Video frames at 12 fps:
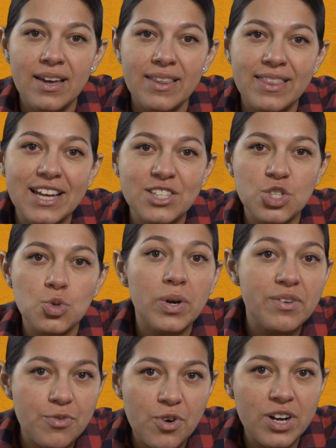That's
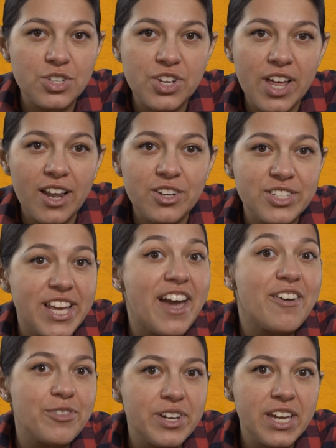$2,400
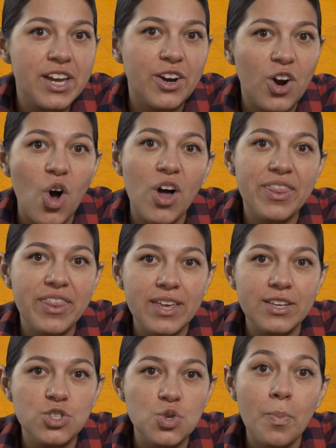every year on
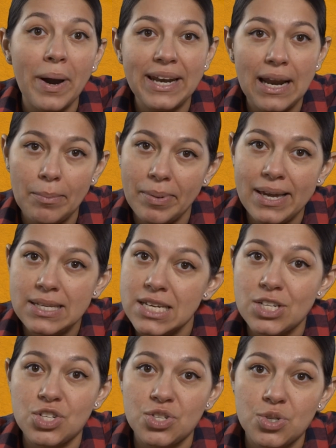things you might not pay
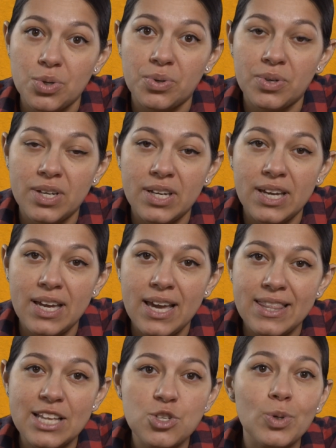attention to.
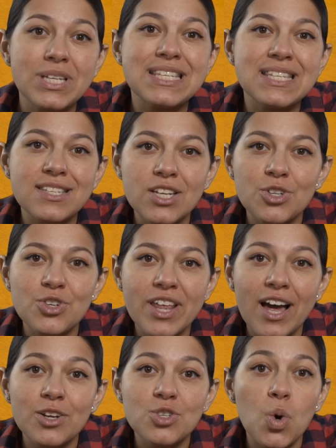That's only
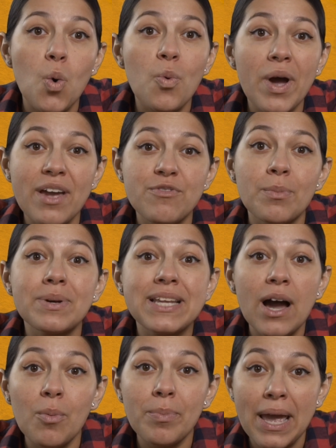$600 away from a
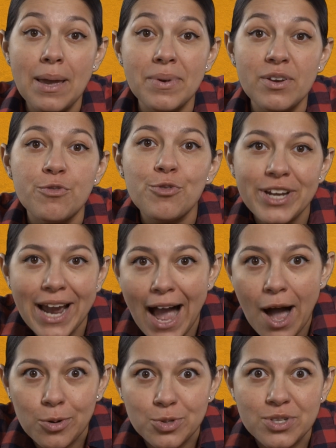down payment for your
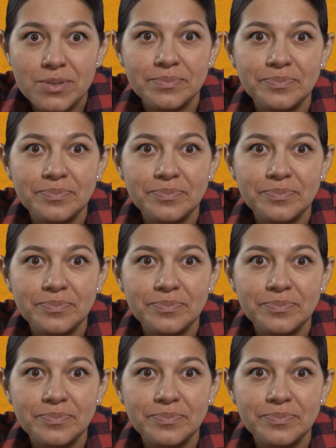house.